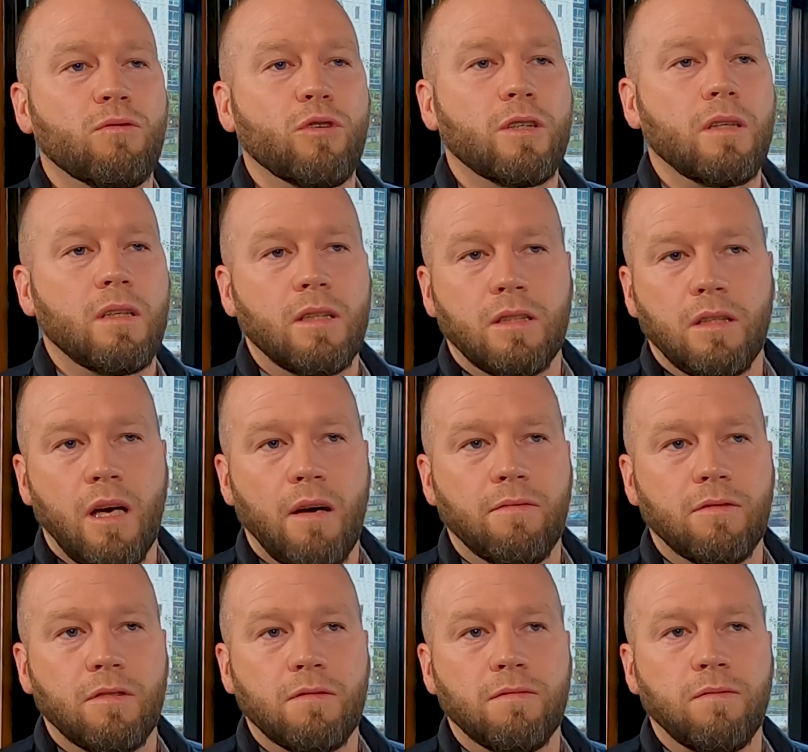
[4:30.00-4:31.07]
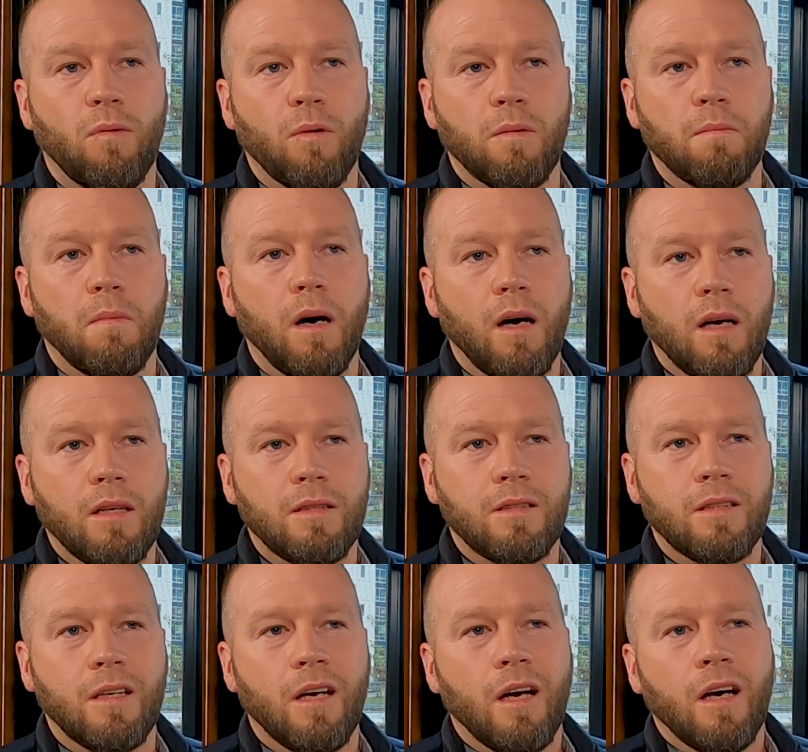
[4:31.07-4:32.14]
released after 4
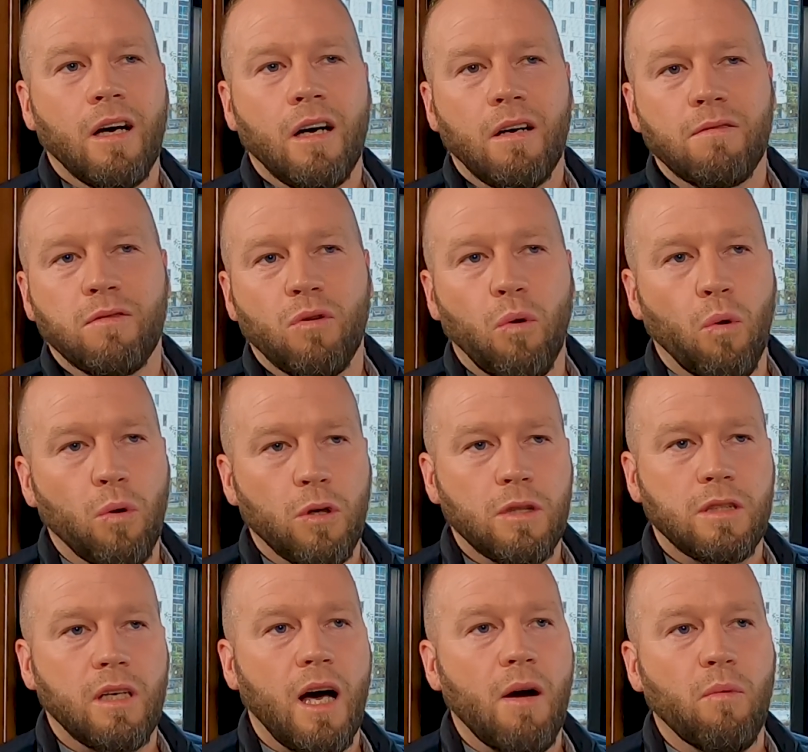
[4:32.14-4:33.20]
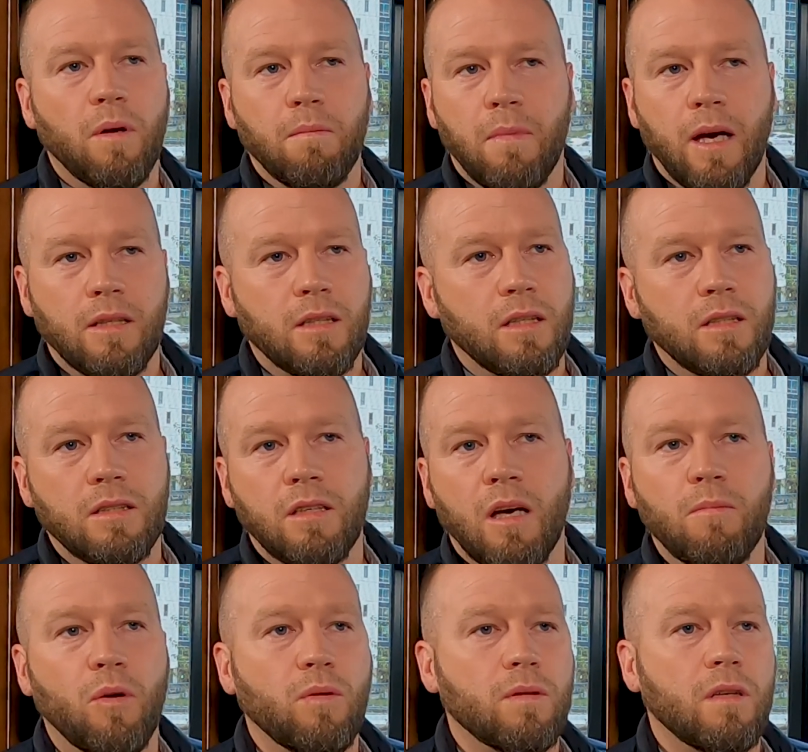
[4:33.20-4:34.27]
months, of course, I went back to the
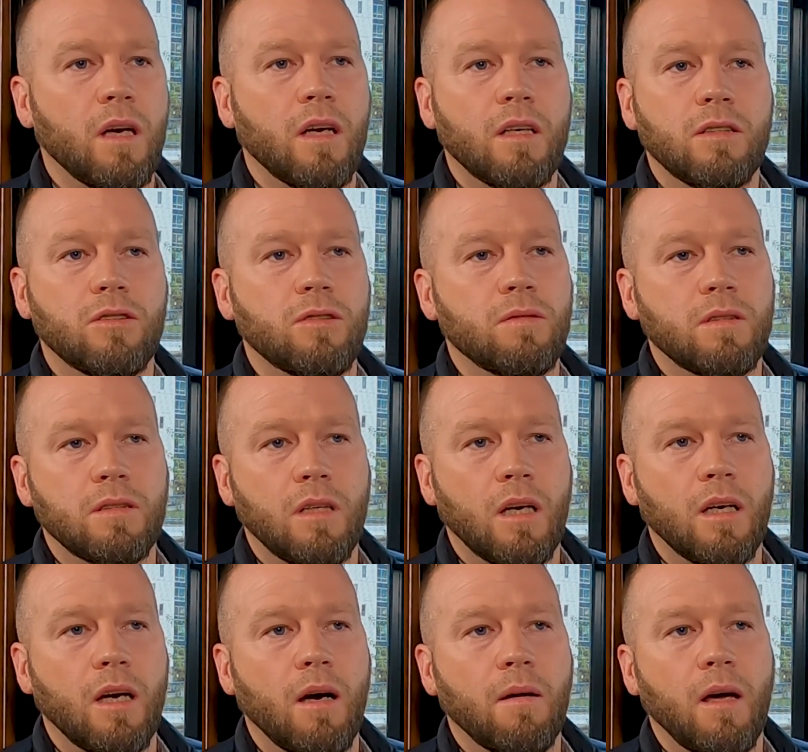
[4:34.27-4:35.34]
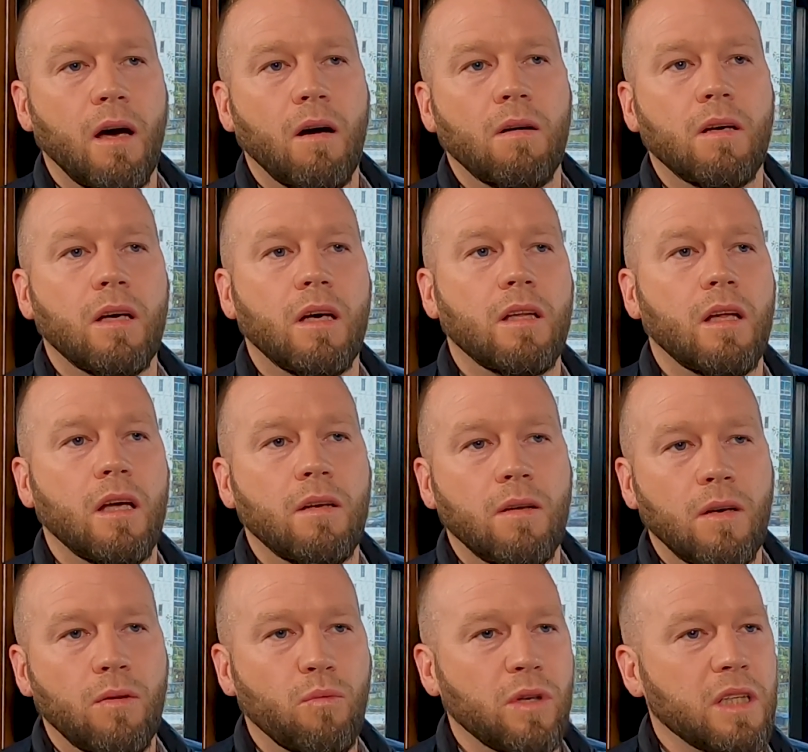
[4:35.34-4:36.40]
same old thing as soon as I got out. And then
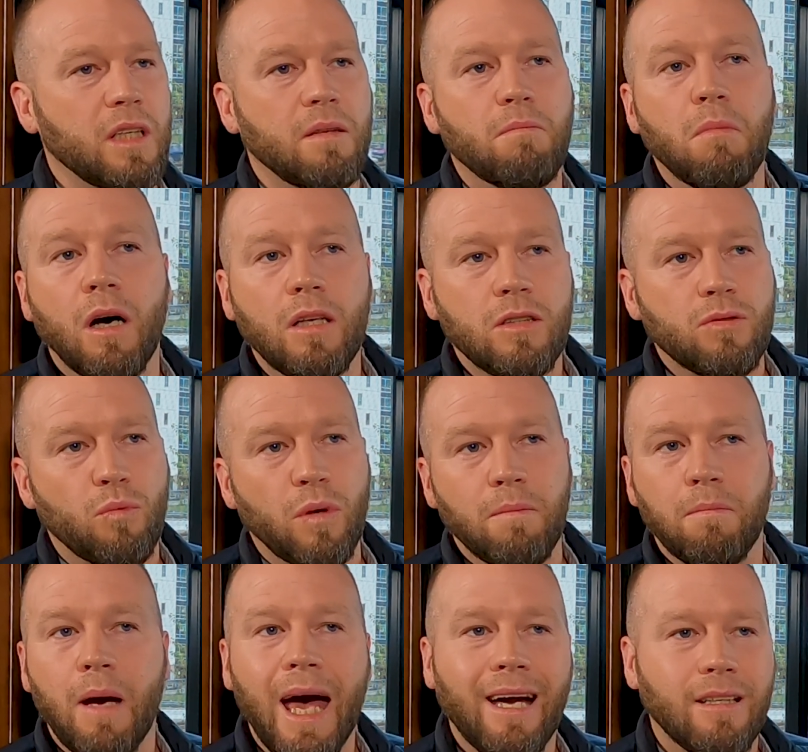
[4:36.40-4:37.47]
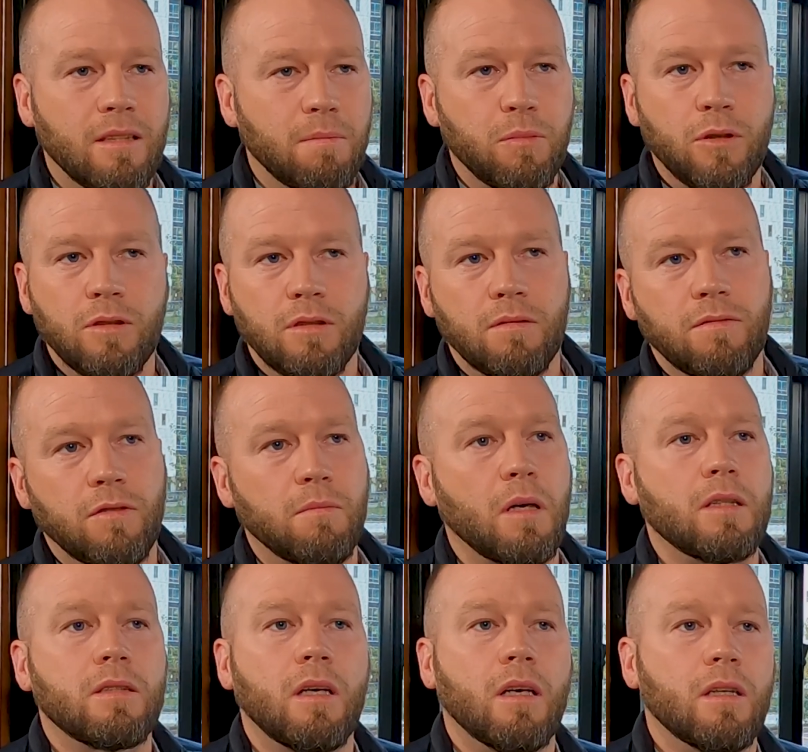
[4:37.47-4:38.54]
within months, went back to prison for
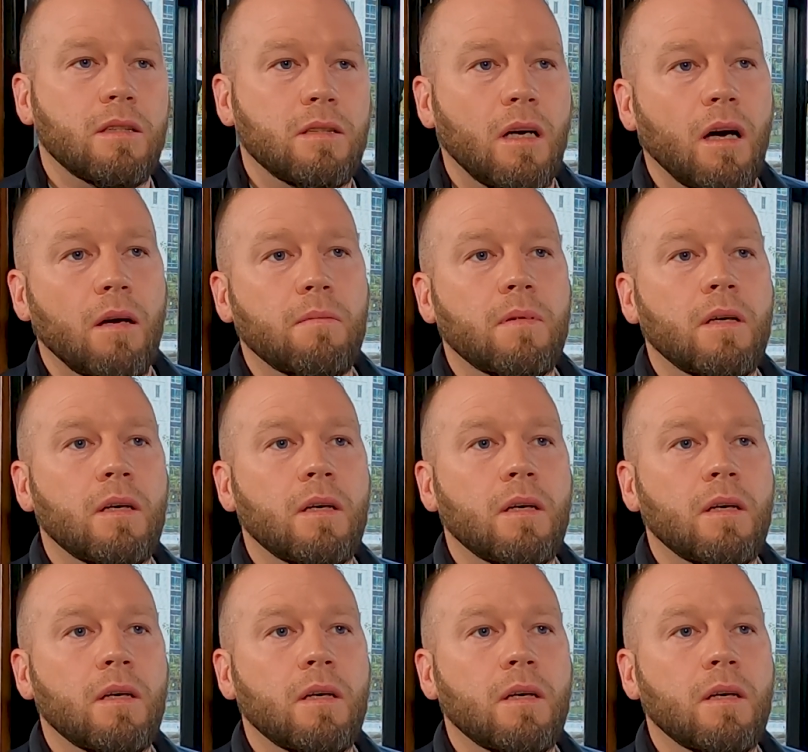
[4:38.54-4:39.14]
my second time.